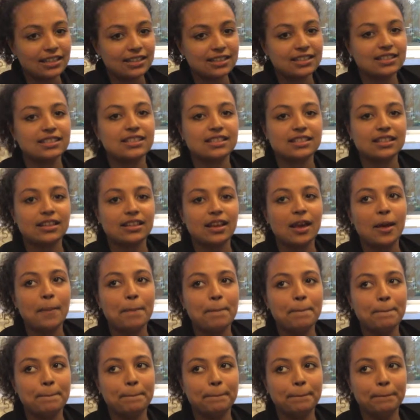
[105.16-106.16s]
Is a
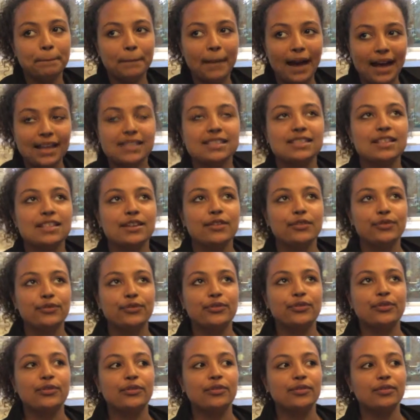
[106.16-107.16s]
massive
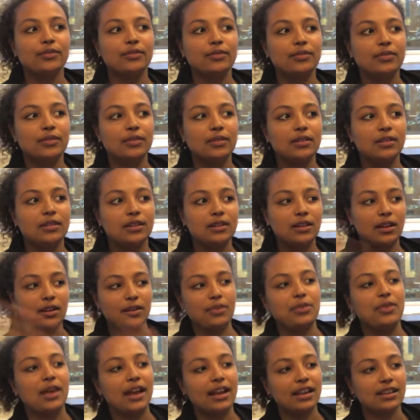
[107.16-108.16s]
kind
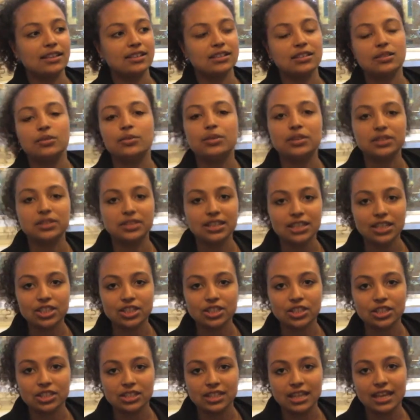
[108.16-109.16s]
of thanks to all the
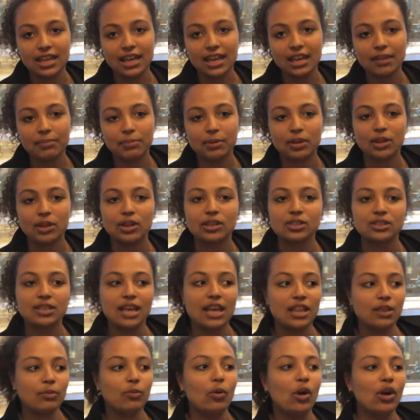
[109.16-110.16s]
teachers here, because
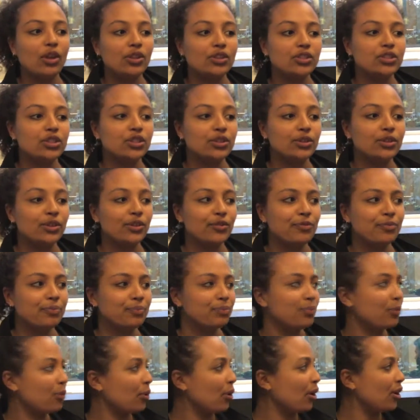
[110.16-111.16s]
they're the ones who have
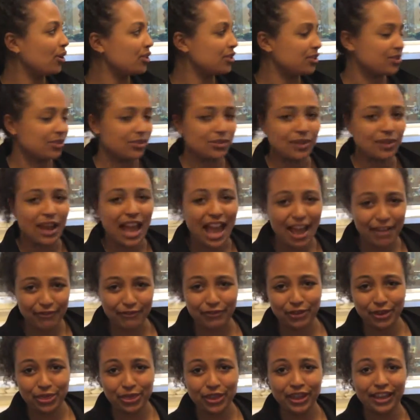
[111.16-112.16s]
brought us through
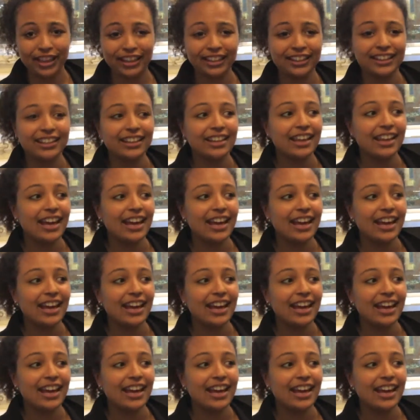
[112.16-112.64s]
everything.